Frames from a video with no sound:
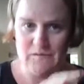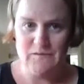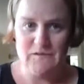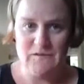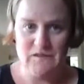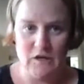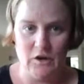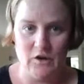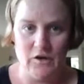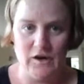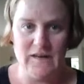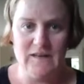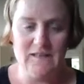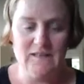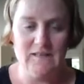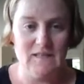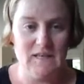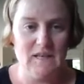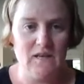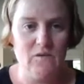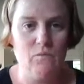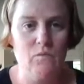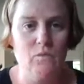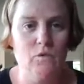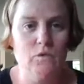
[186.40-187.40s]
Sorry,
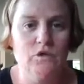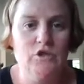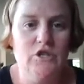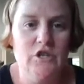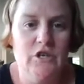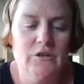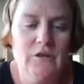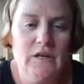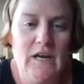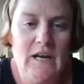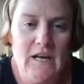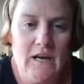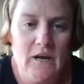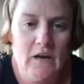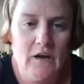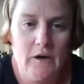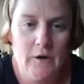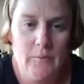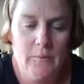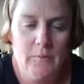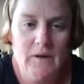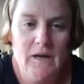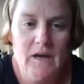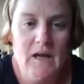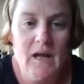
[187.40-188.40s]
see, warned you at
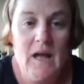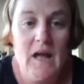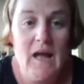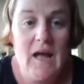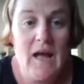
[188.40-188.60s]
home.